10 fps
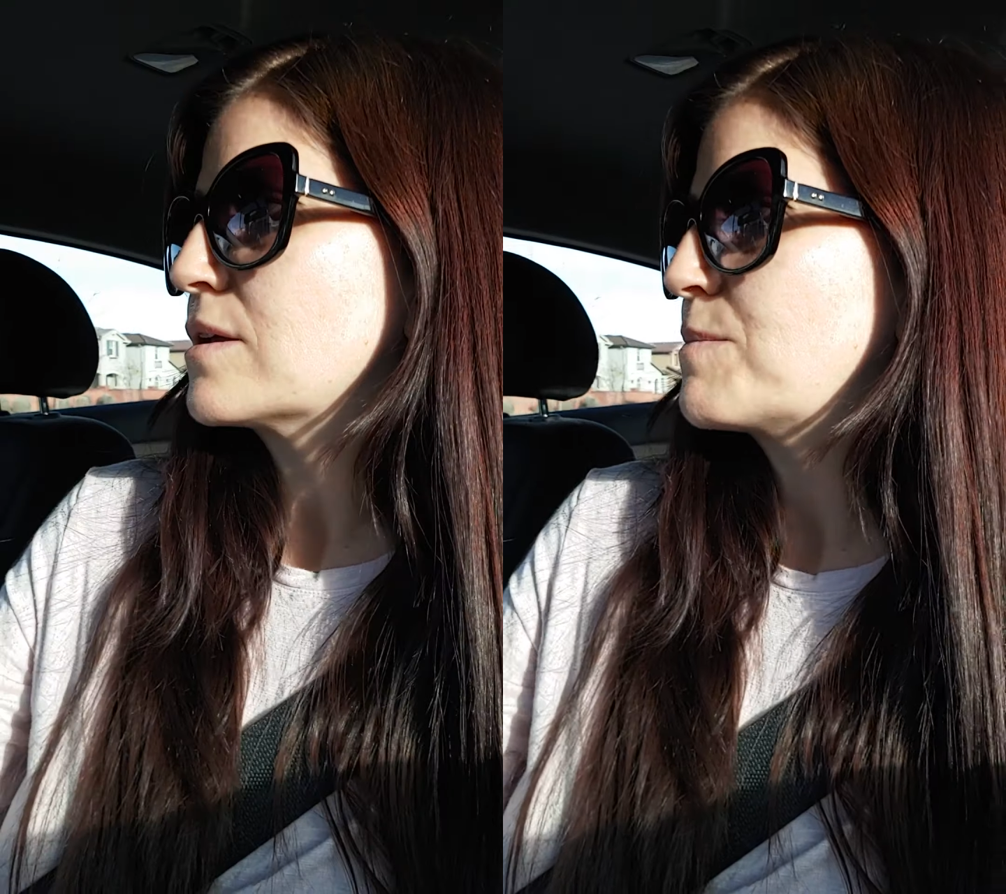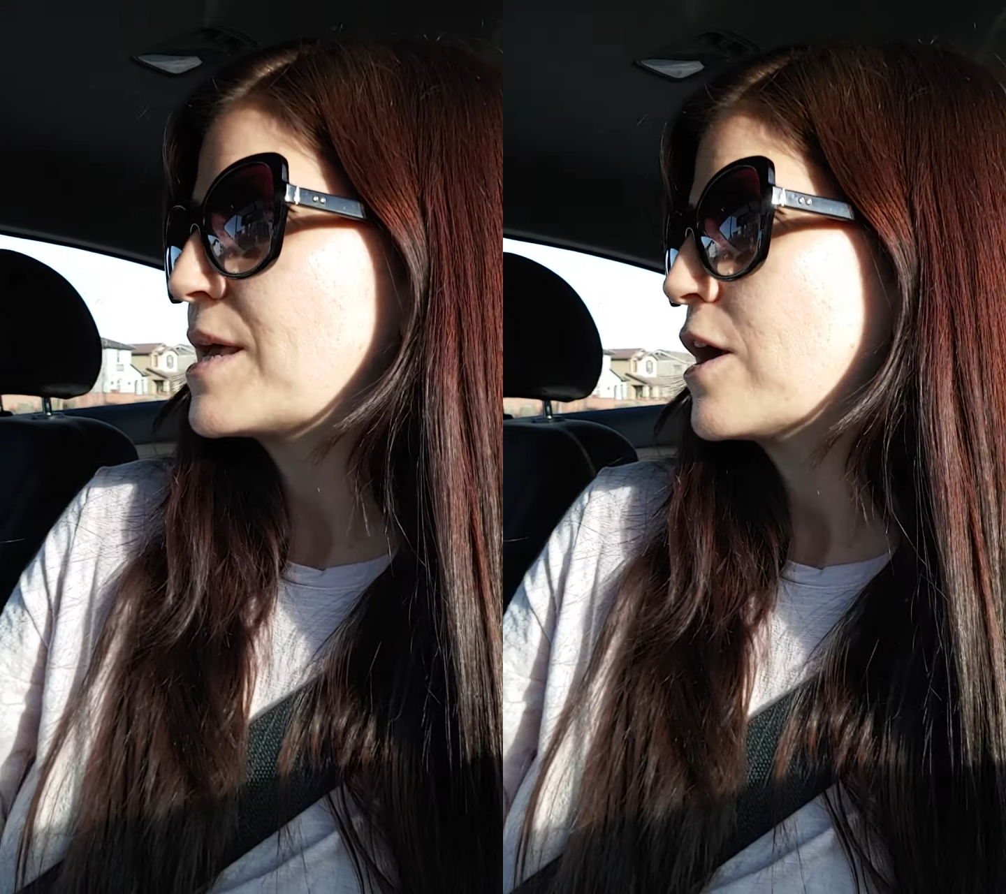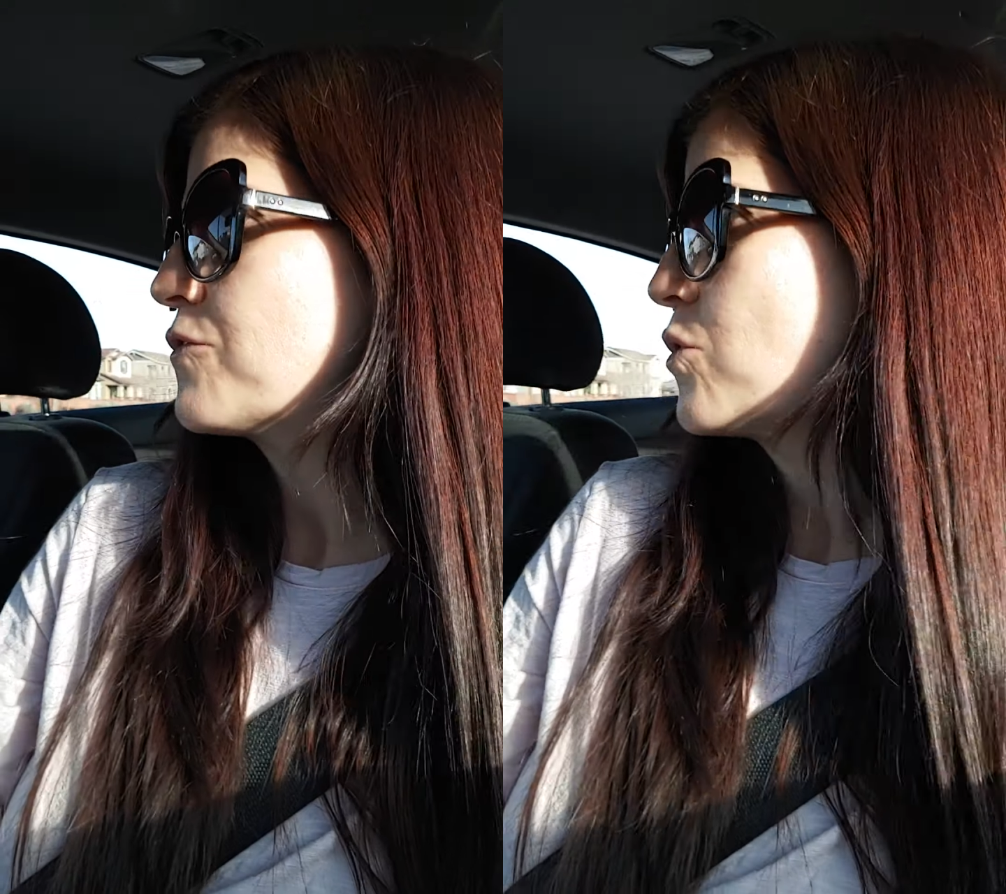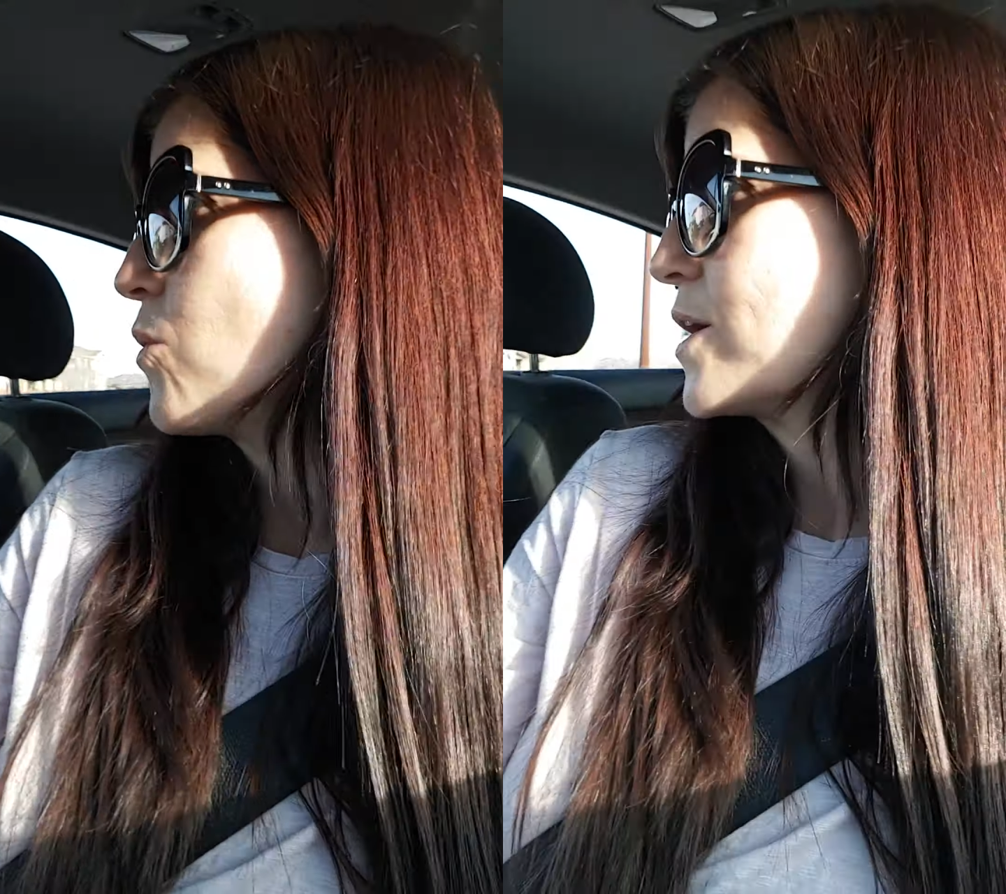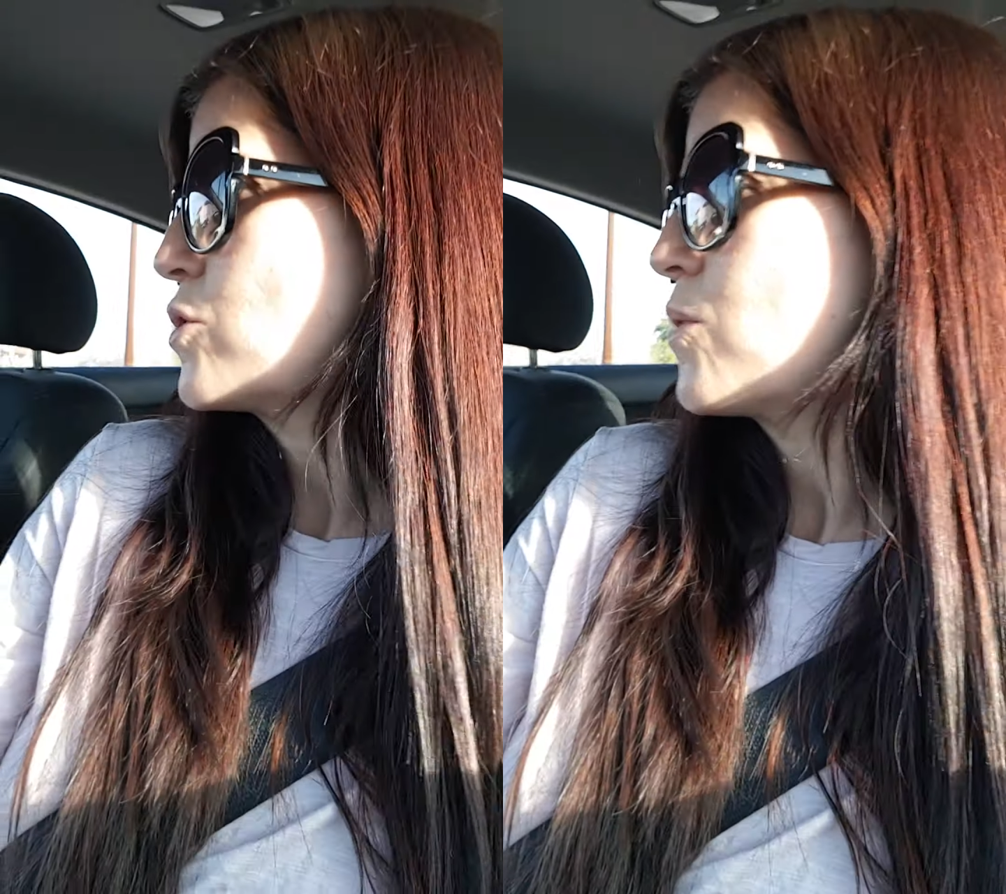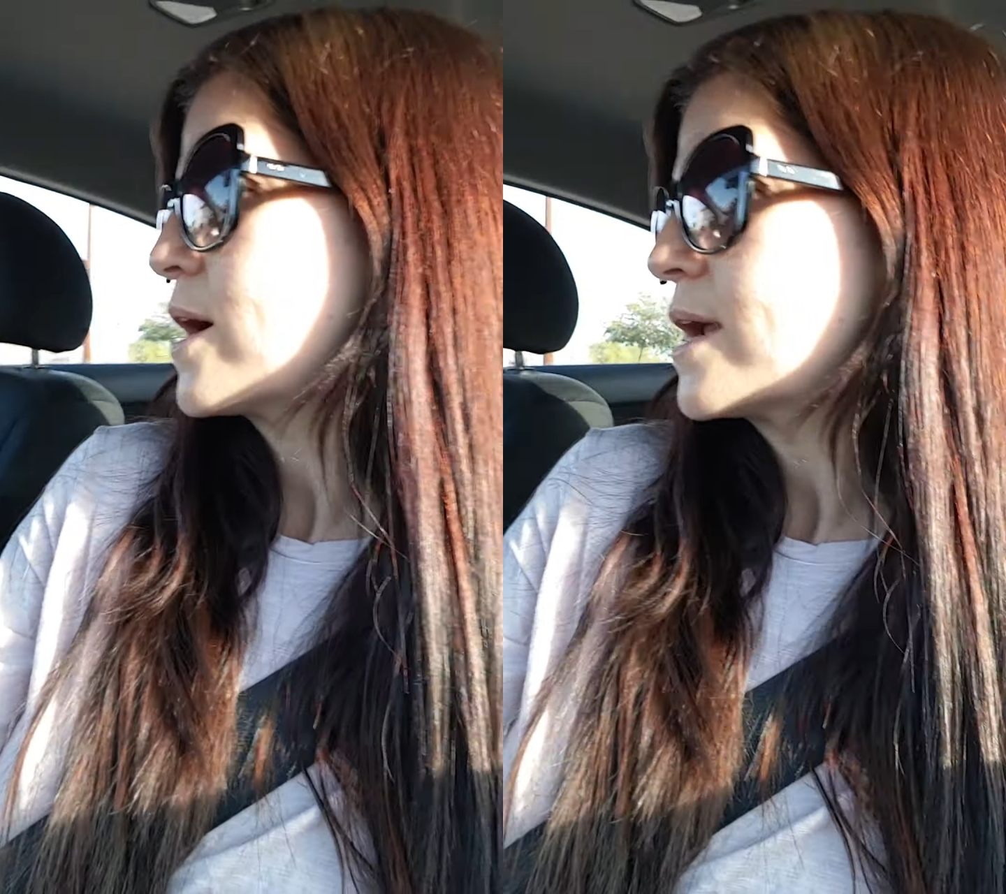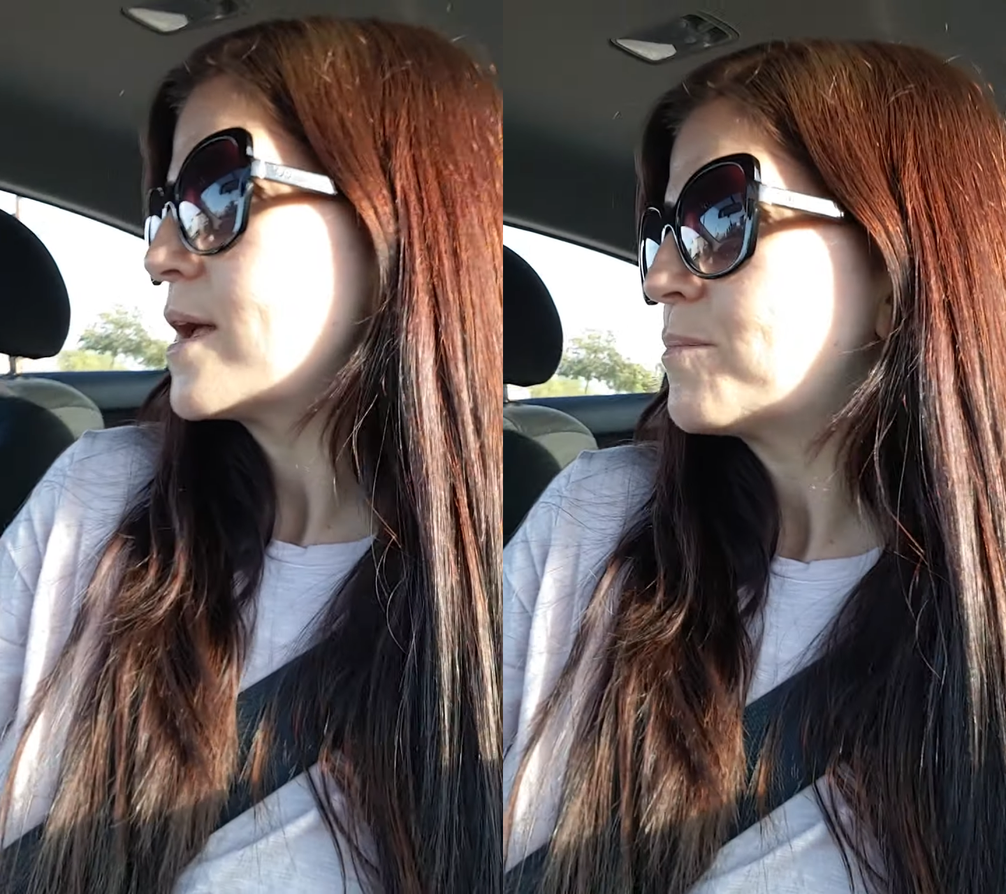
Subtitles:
Be careful what you are